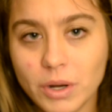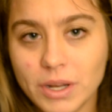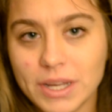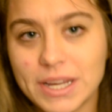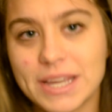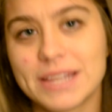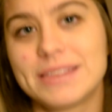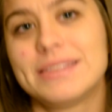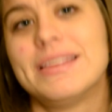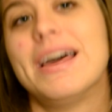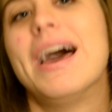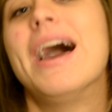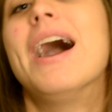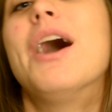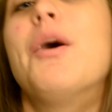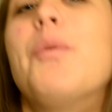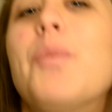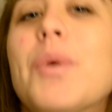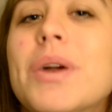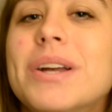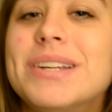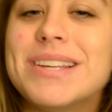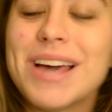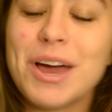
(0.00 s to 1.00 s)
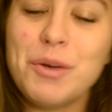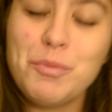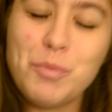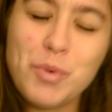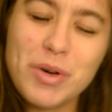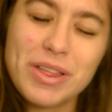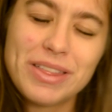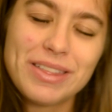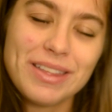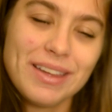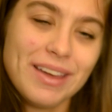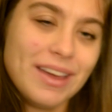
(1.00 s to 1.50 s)
look at that. We're done
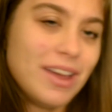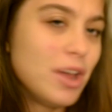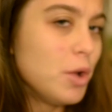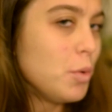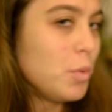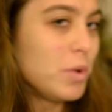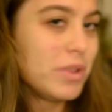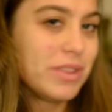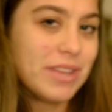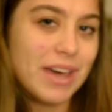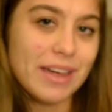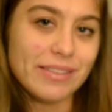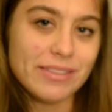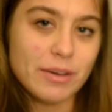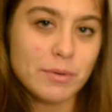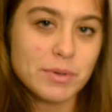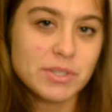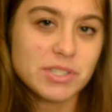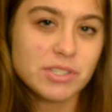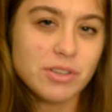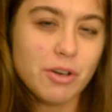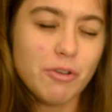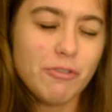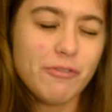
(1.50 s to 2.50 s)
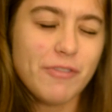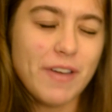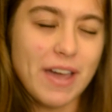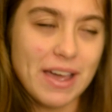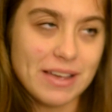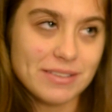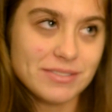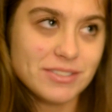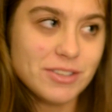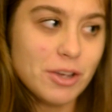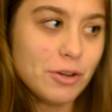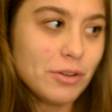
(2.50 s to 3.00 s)
with that. That was so
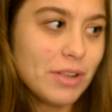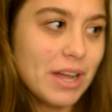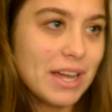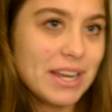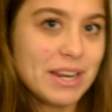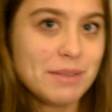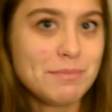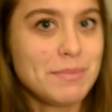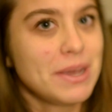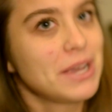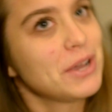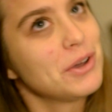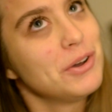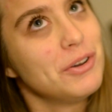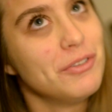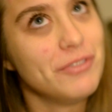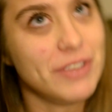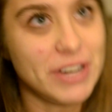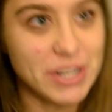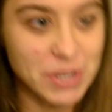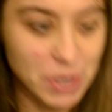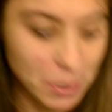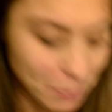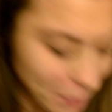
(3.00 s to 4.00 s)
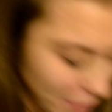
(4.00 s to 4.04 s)
fast. So glad I didn't make a whole video